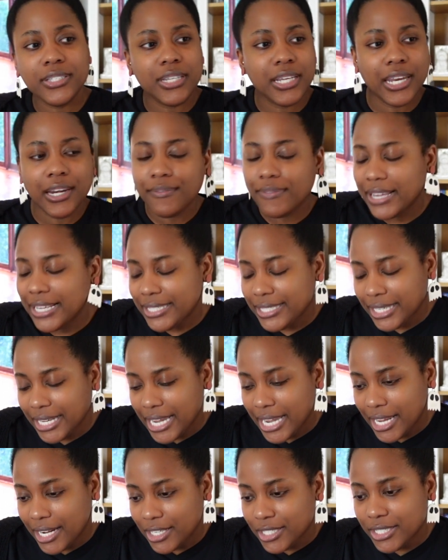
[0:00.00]

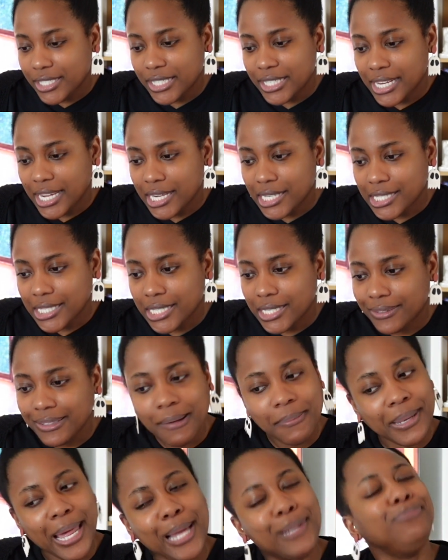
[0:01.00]
investigators, detectives,
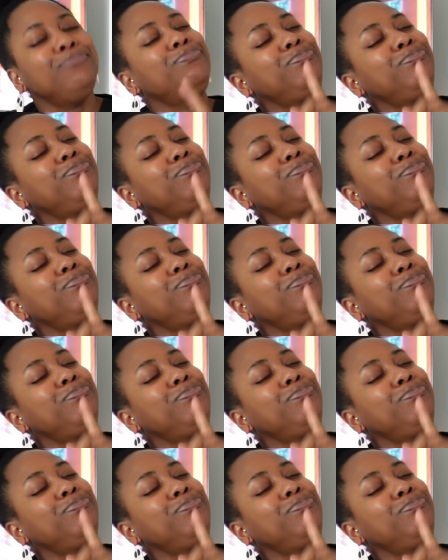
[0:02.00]
I'm like,